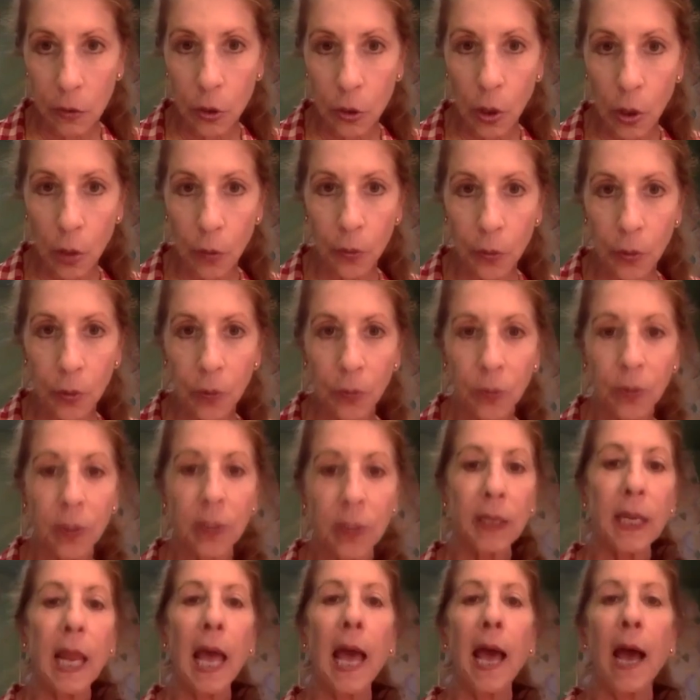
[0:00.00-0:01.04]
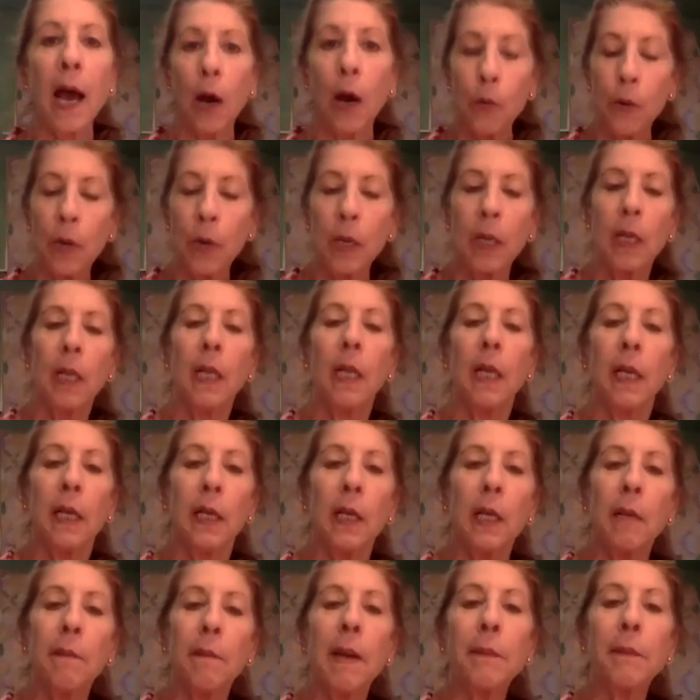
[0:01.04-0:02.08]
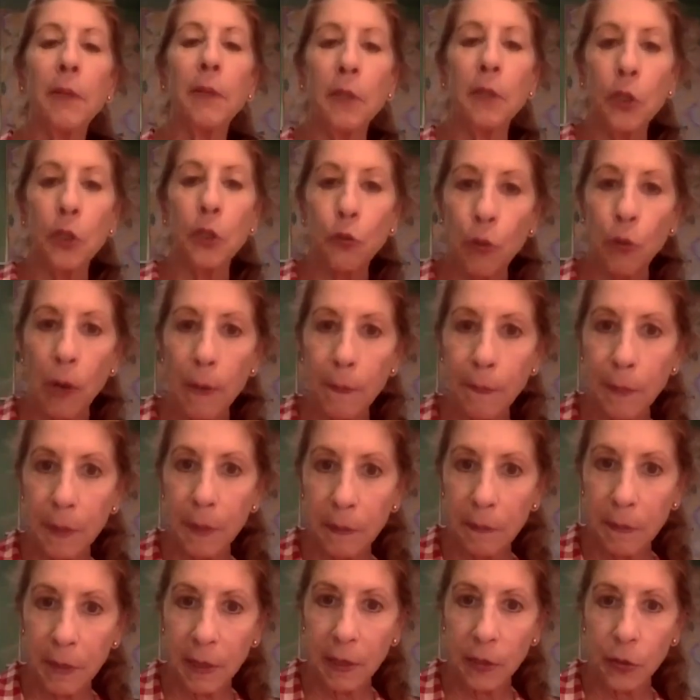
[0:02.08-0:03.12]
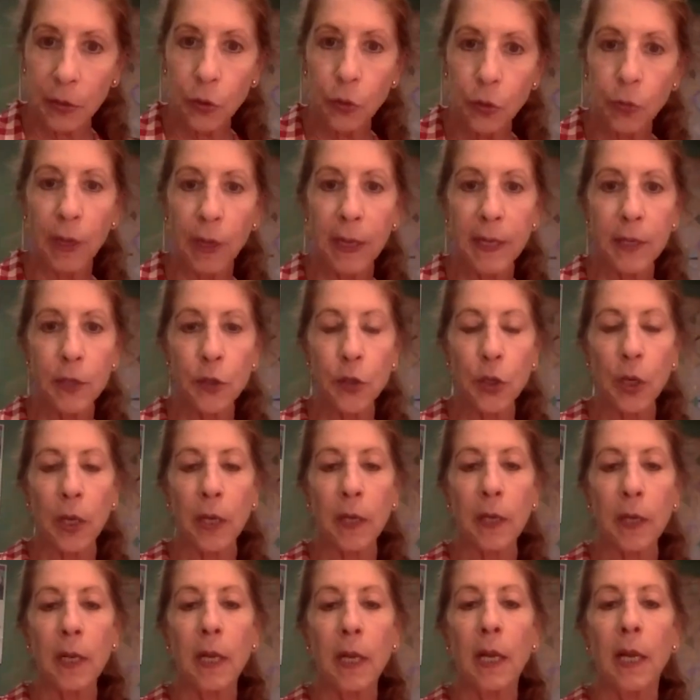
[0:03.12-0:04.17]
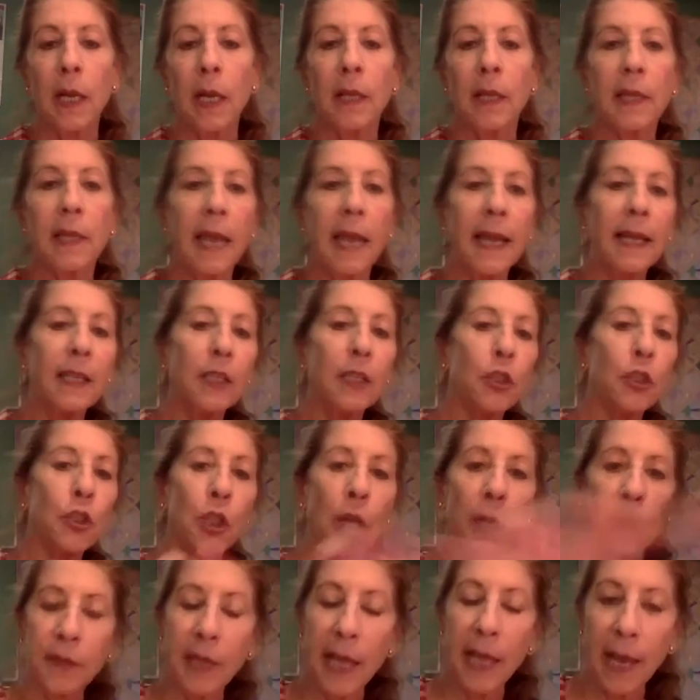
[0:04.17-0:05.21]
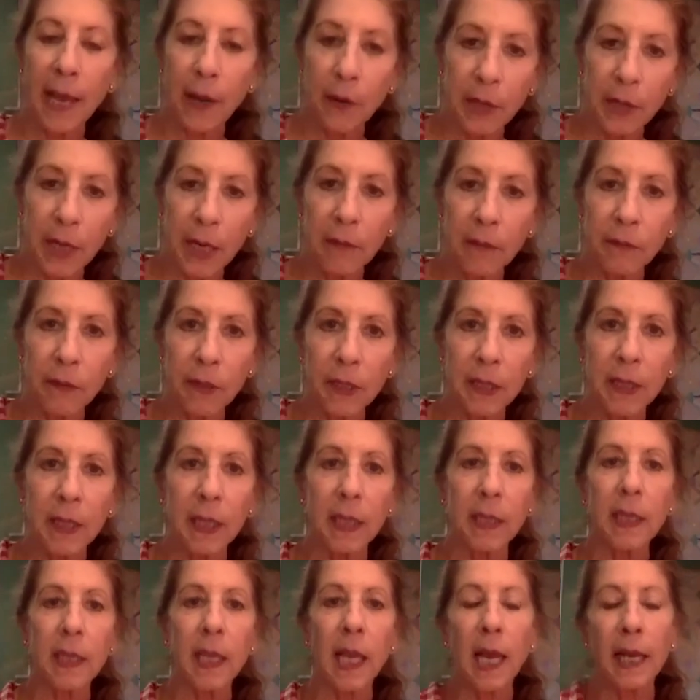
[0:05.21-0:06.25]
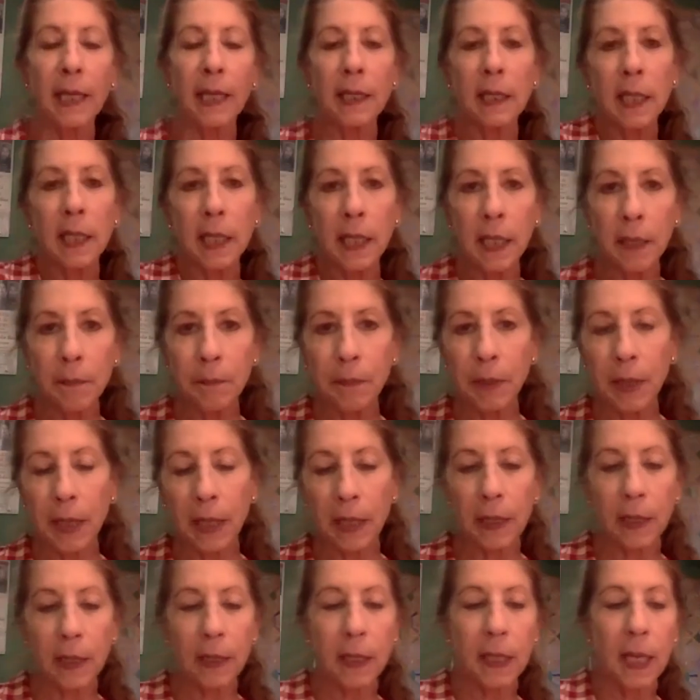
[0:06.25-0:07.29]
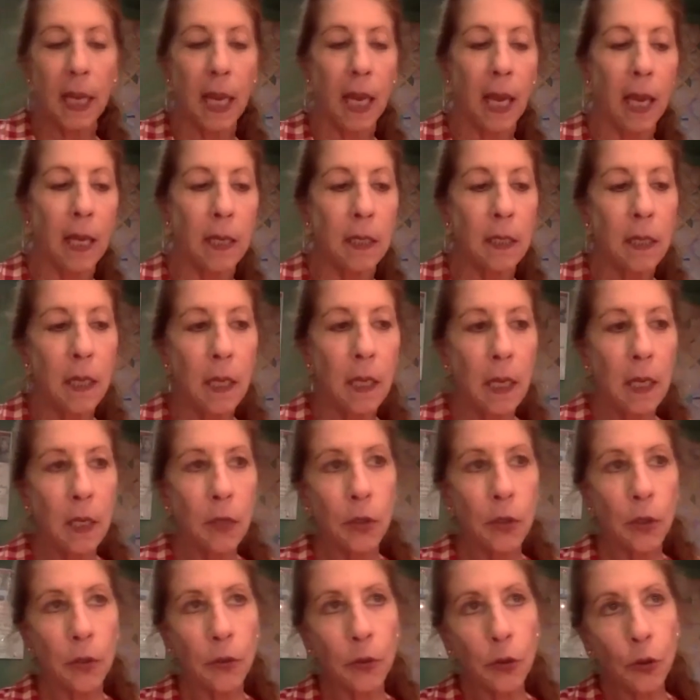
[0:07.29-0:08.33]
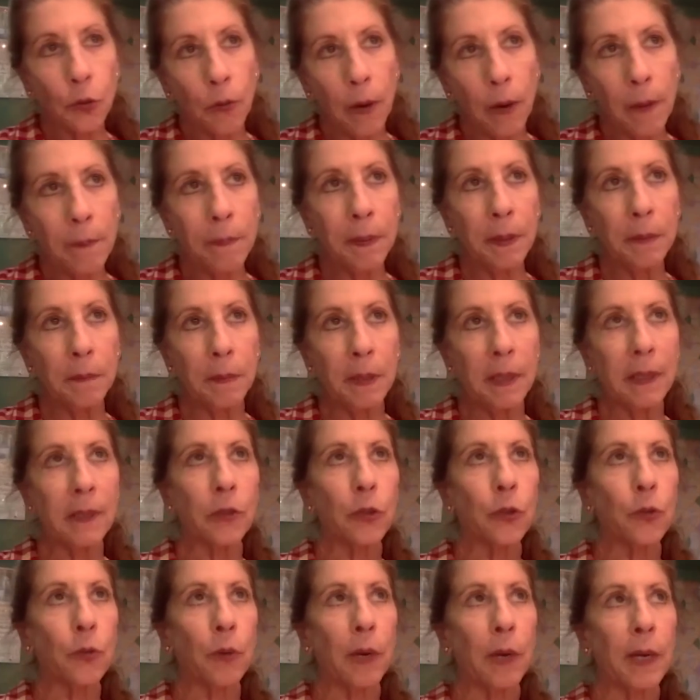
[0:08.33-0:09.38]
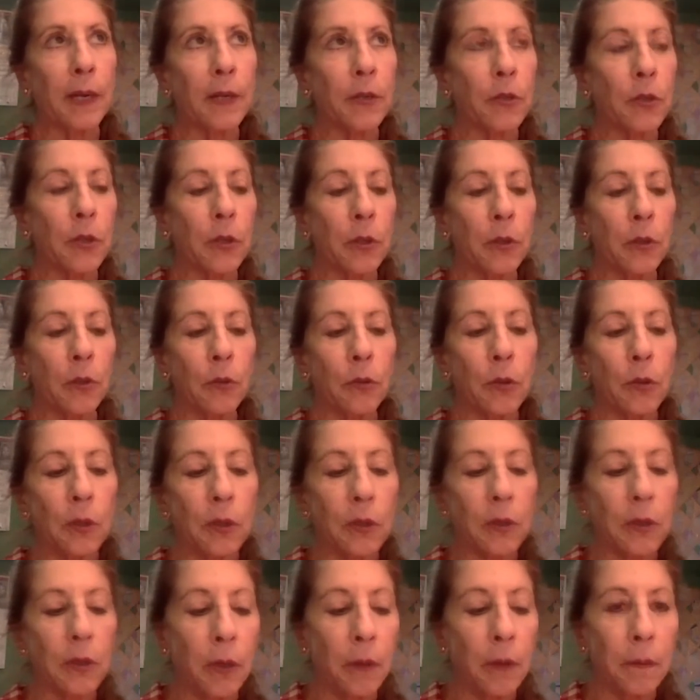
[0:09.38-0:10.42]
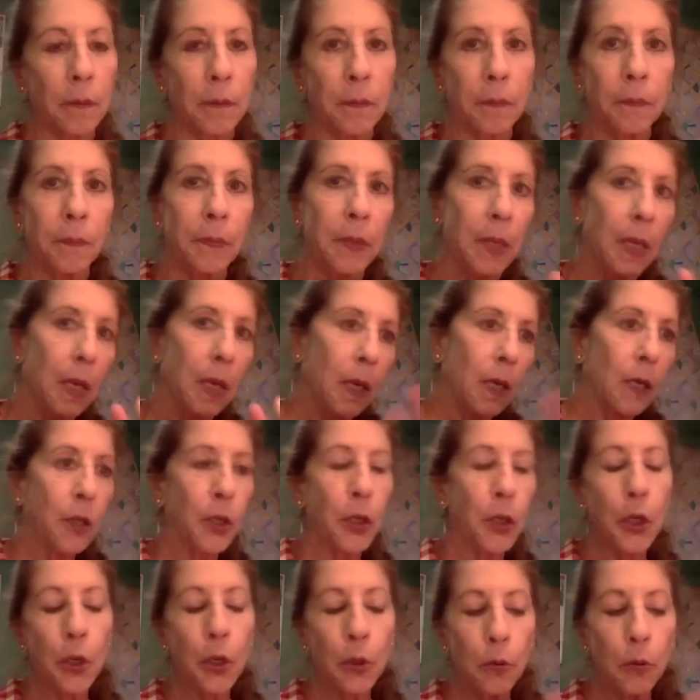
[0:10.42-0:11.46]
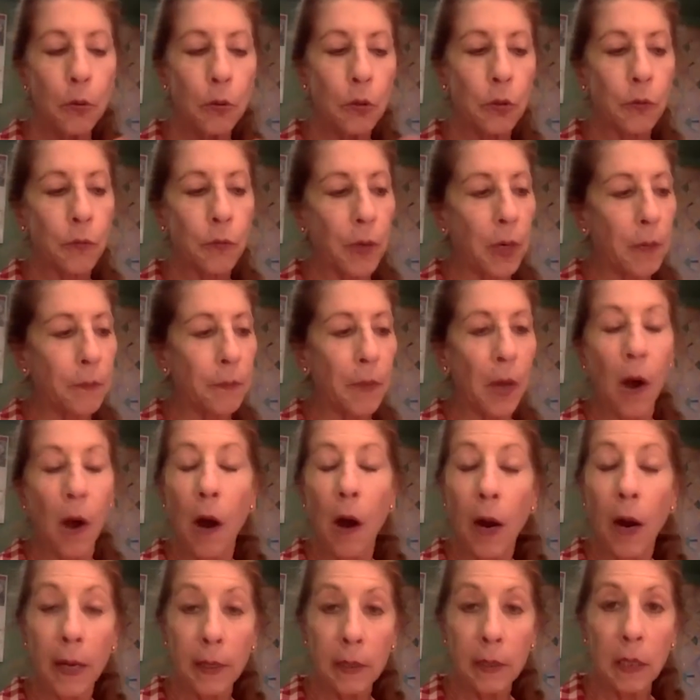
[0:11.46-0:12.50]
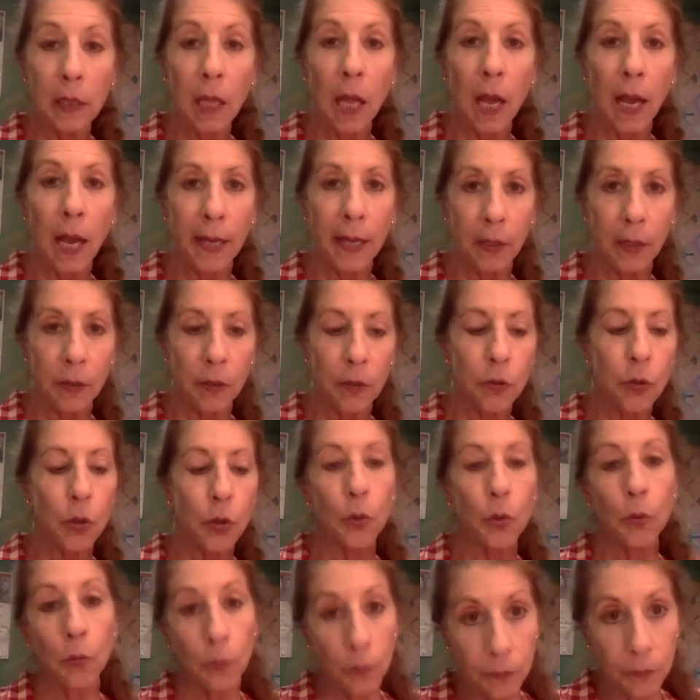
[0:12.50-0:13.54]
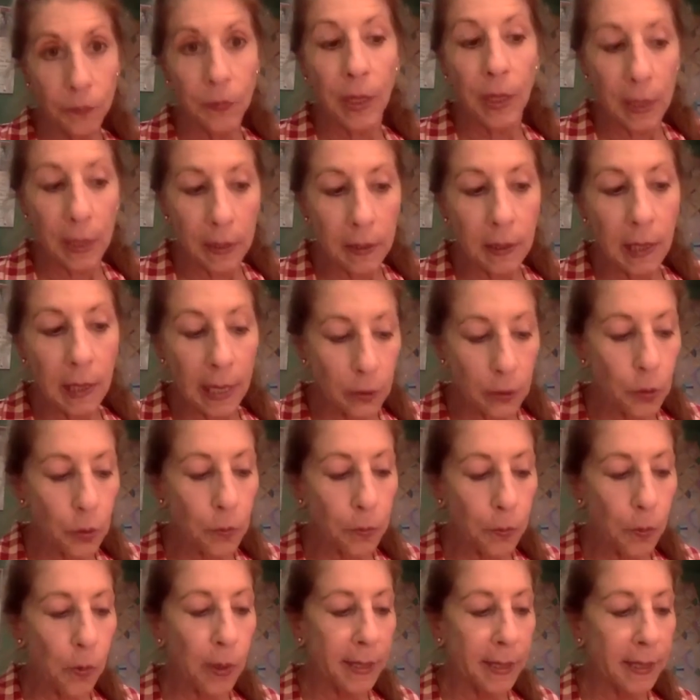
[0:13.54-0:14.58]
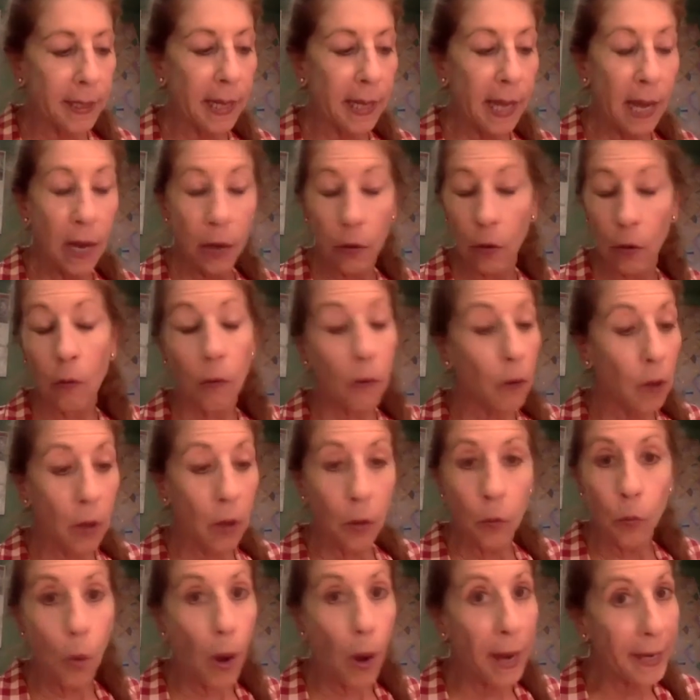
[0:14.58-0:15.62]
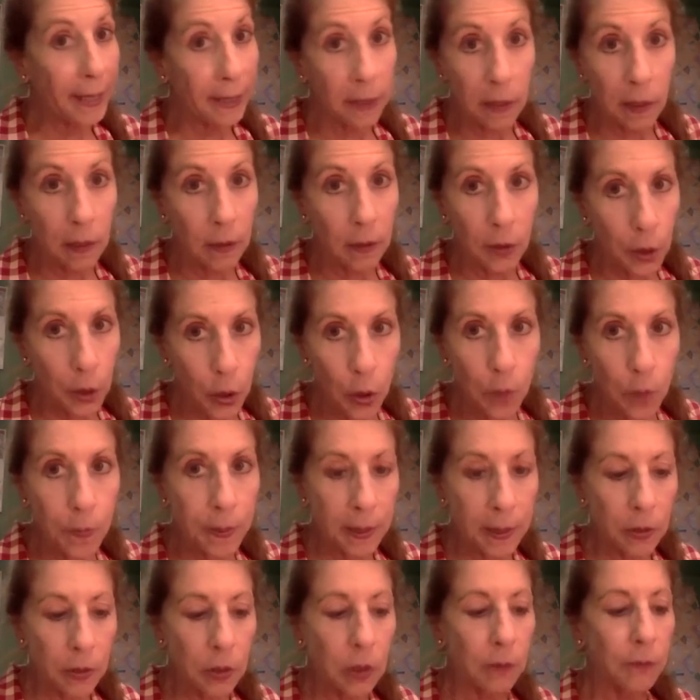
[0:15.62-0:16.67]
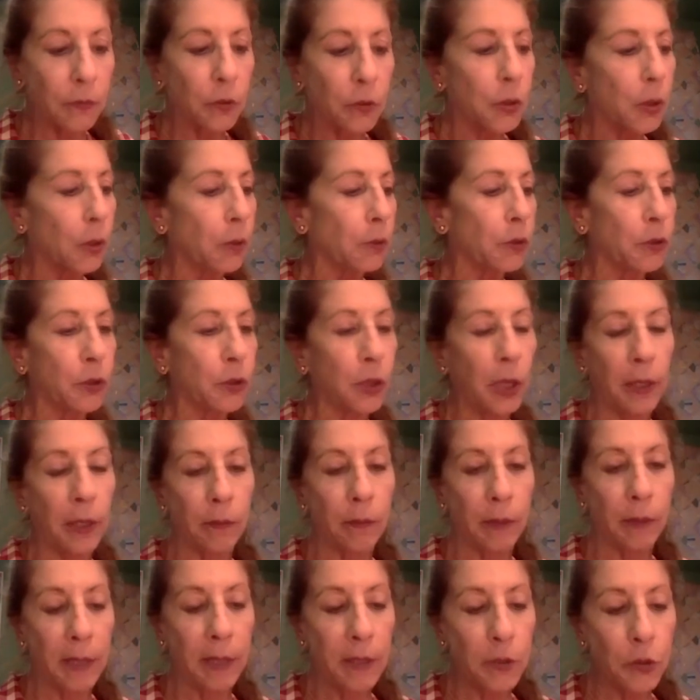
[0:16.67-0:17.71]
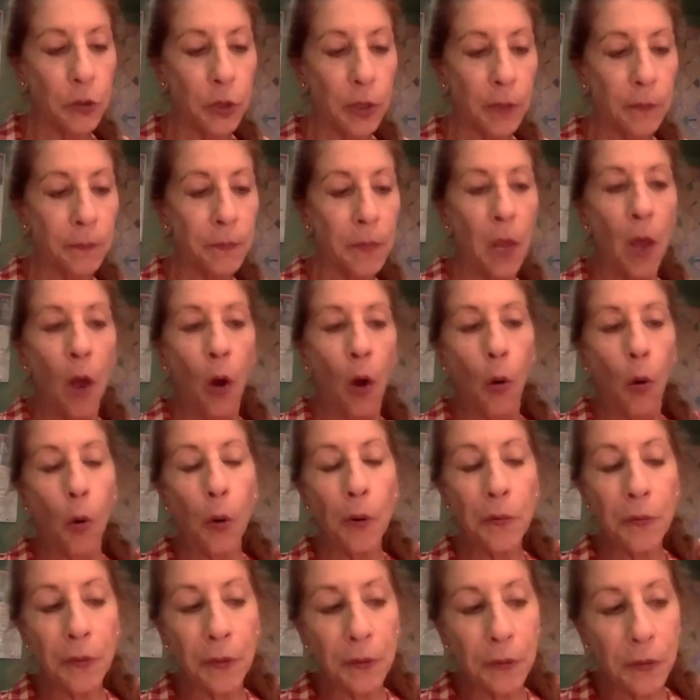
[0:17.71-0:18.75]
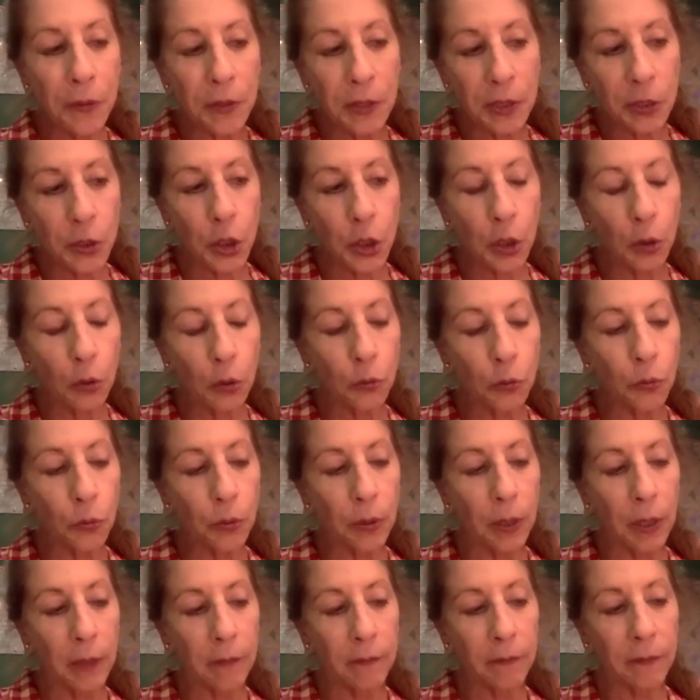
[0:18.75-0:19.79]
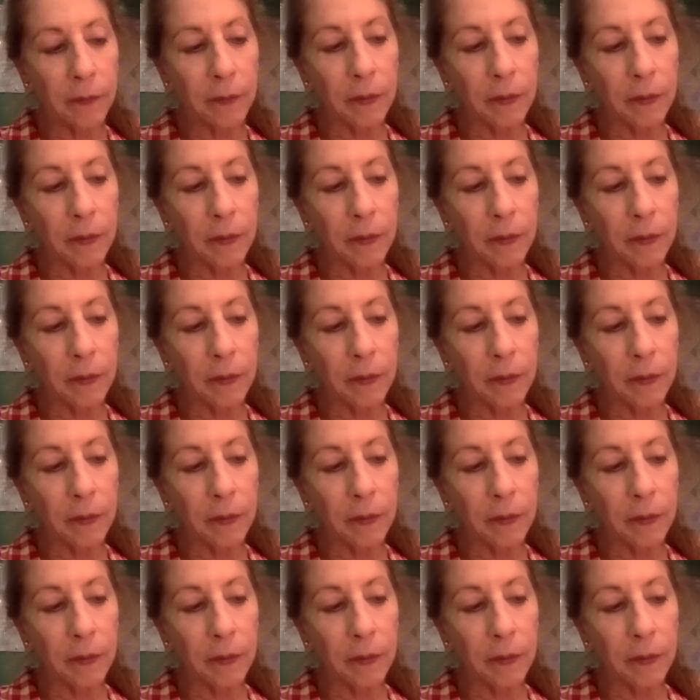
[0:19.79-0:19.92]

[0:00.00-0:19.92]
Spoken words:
So you can now, you remember in the Trump administration, they shut down everything. The idea being, again, so the Trump administration, who took their cues from the hardliners, who, as you pointed out, are all white Cubans of a certain generation, or they're the children of